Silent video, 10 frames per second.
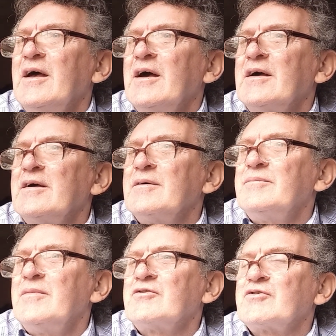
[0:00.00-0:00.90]

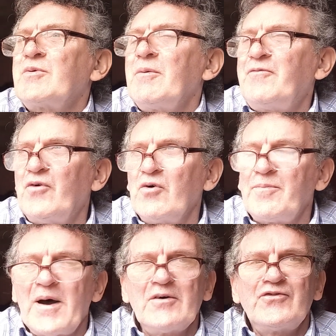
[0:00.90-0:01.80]
It was put up
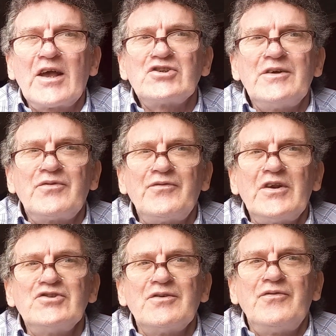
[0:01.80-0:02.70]
£4 actually for
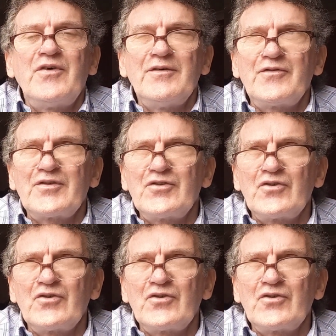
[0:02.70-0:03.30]
finishing fifth.